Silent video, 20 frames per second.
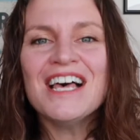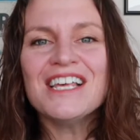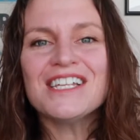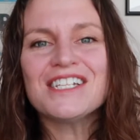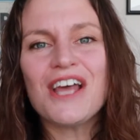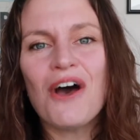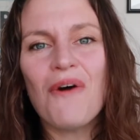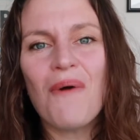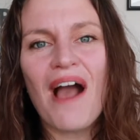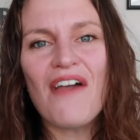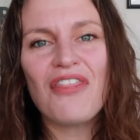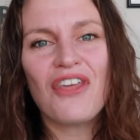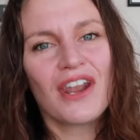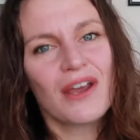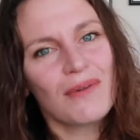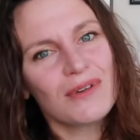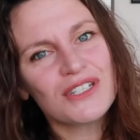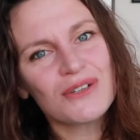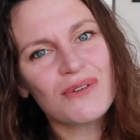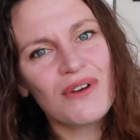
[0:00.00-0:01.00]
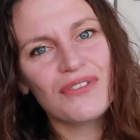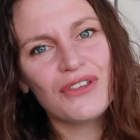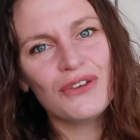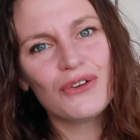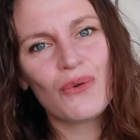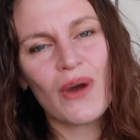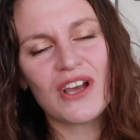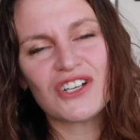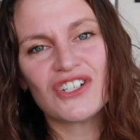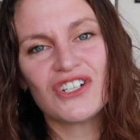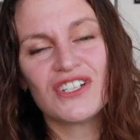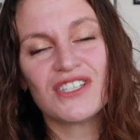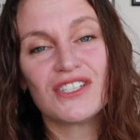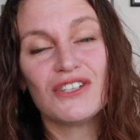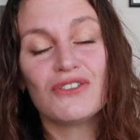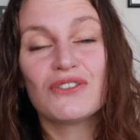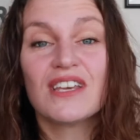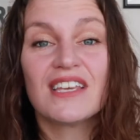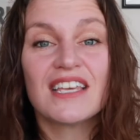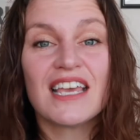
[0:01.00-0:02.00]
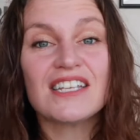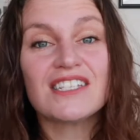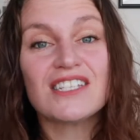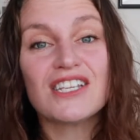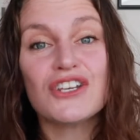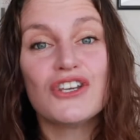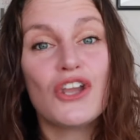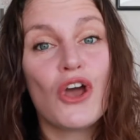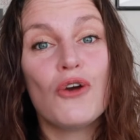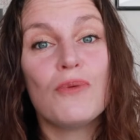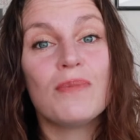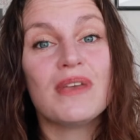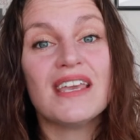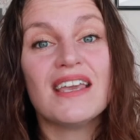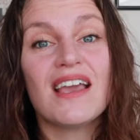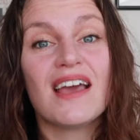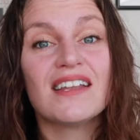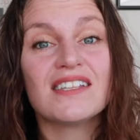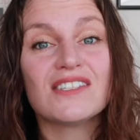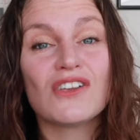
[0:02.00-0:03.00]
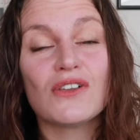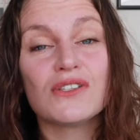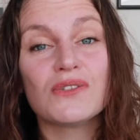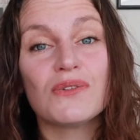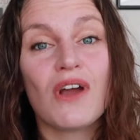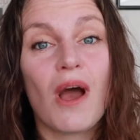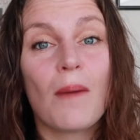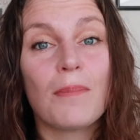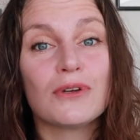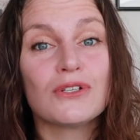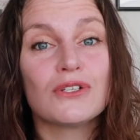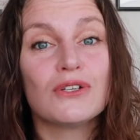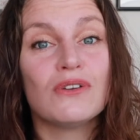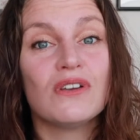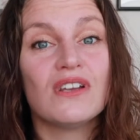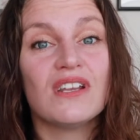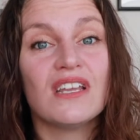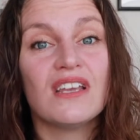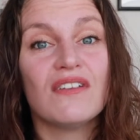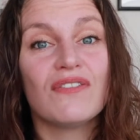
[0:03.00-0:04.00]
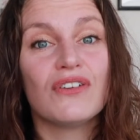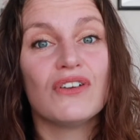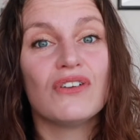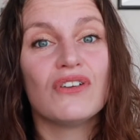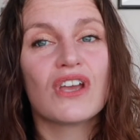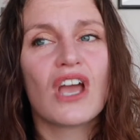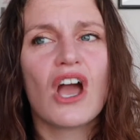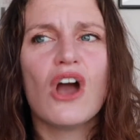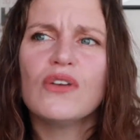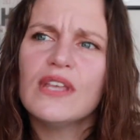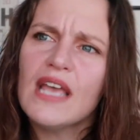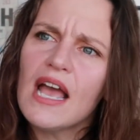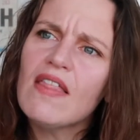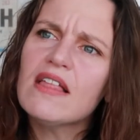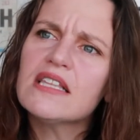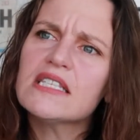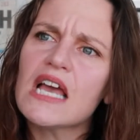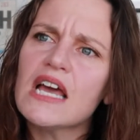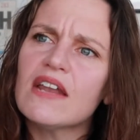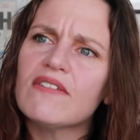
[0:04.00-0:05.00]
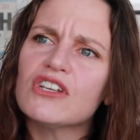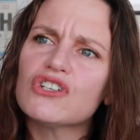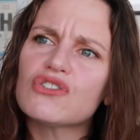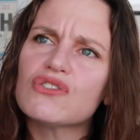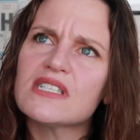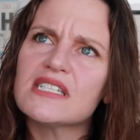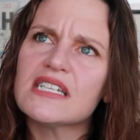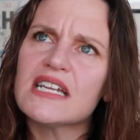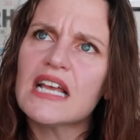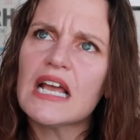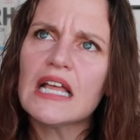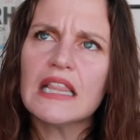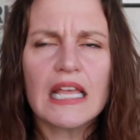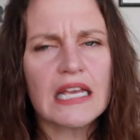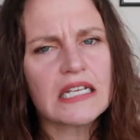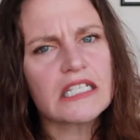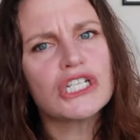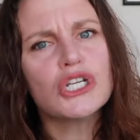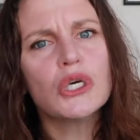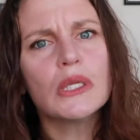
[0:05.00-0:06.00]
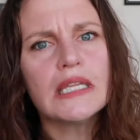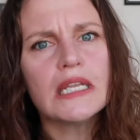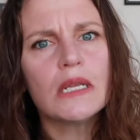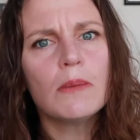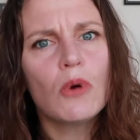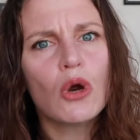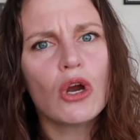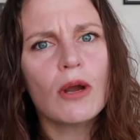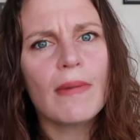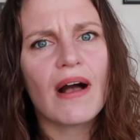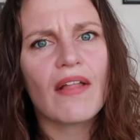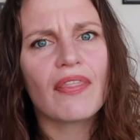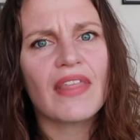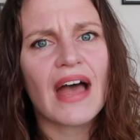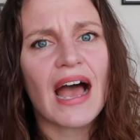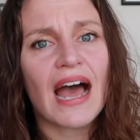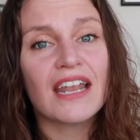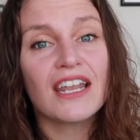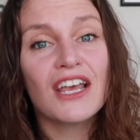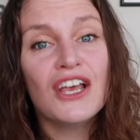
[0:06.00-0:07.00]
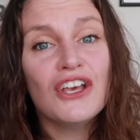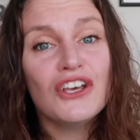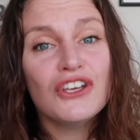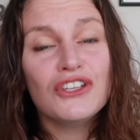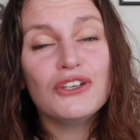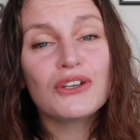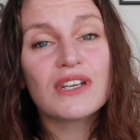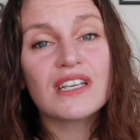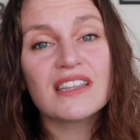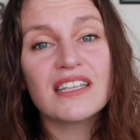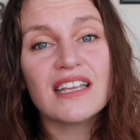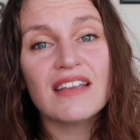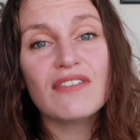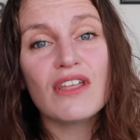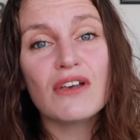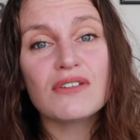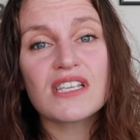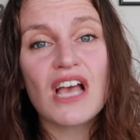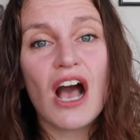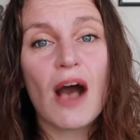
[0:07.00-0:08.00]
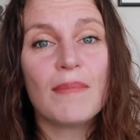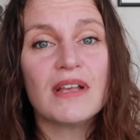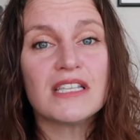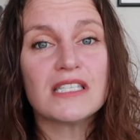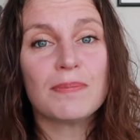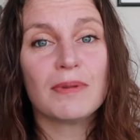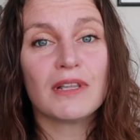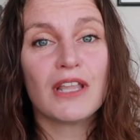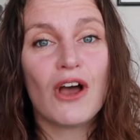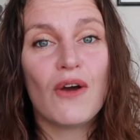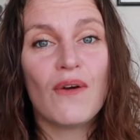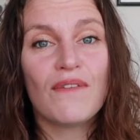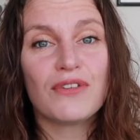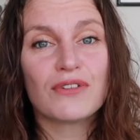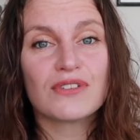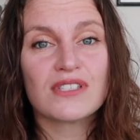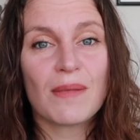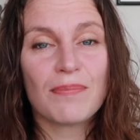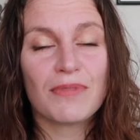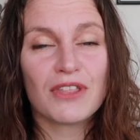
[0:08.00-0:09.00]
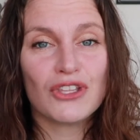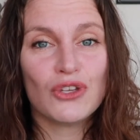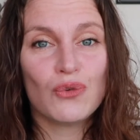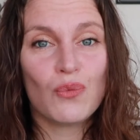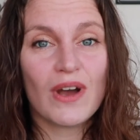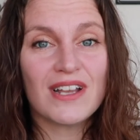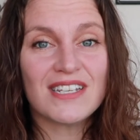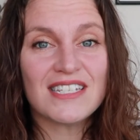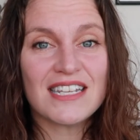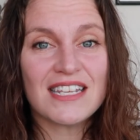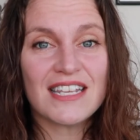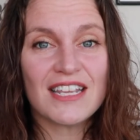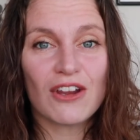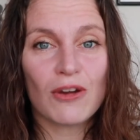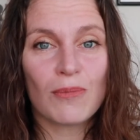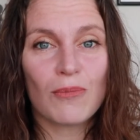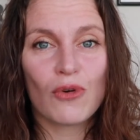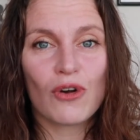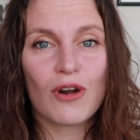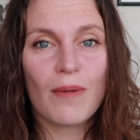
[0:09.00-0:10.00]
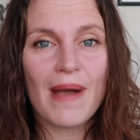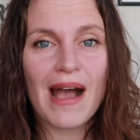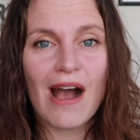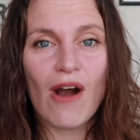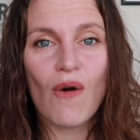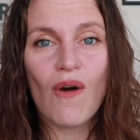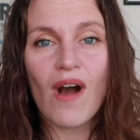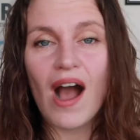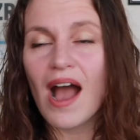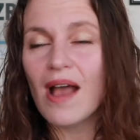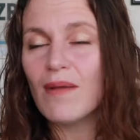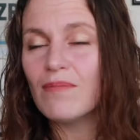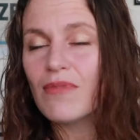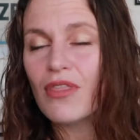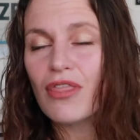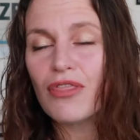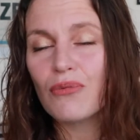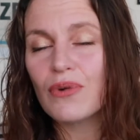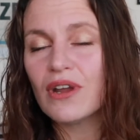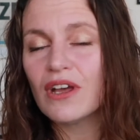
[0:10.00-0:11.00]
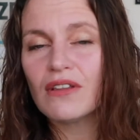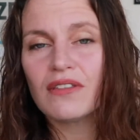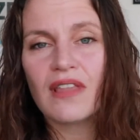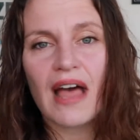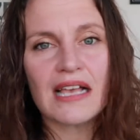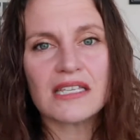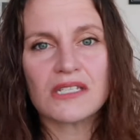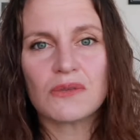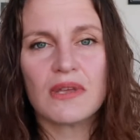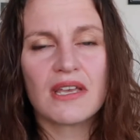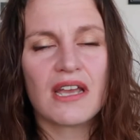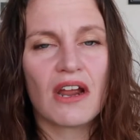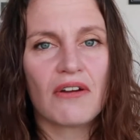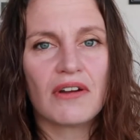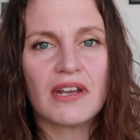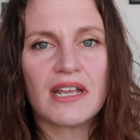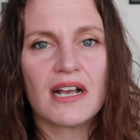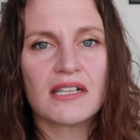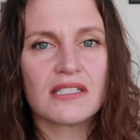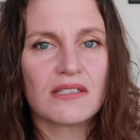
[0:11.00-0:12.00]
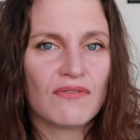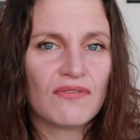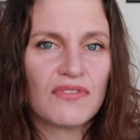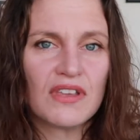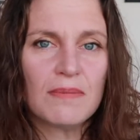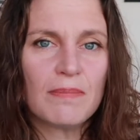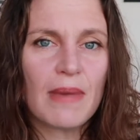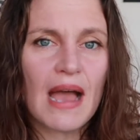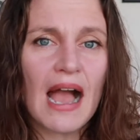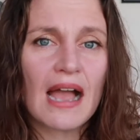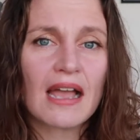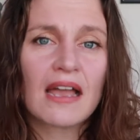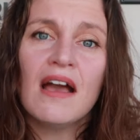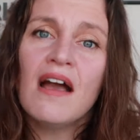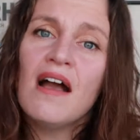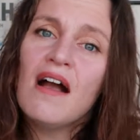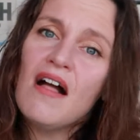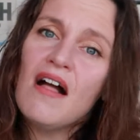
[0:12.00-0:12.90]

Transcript: So I thought I would do a few questions so you could get to know me, and it's also an opportunity for you to go, yeah, that's kind of interesting. I'd like to know a little more about that. You can leave those comments below if there's something you want to hear more about. I'm thrilled last week I already got some feedback